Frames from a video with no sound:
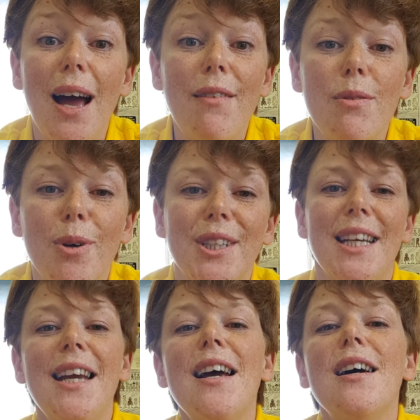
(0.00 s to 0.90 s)

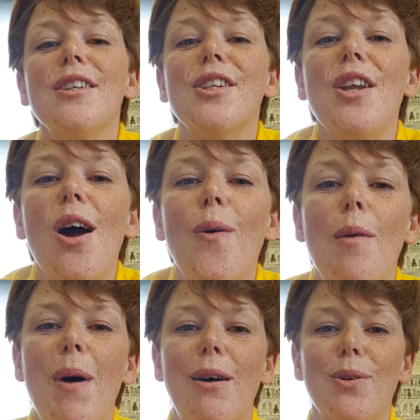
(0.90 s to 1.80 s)
everybody to know
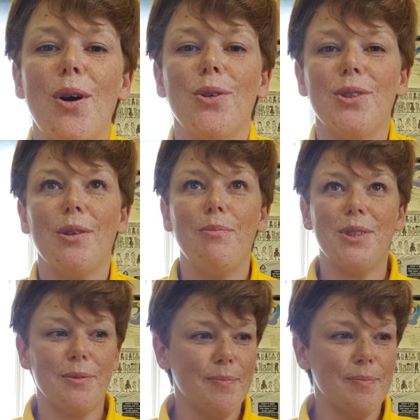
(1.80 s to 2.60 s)
about condoms.